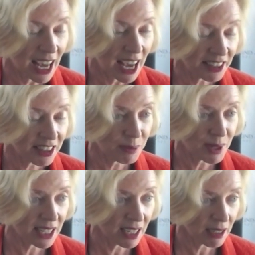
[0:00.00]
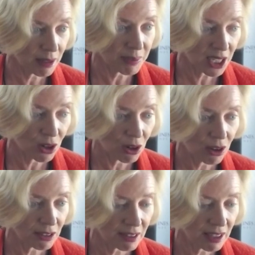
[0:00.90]
it has to be done,
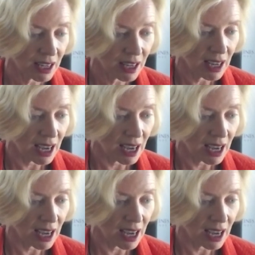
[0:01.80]
because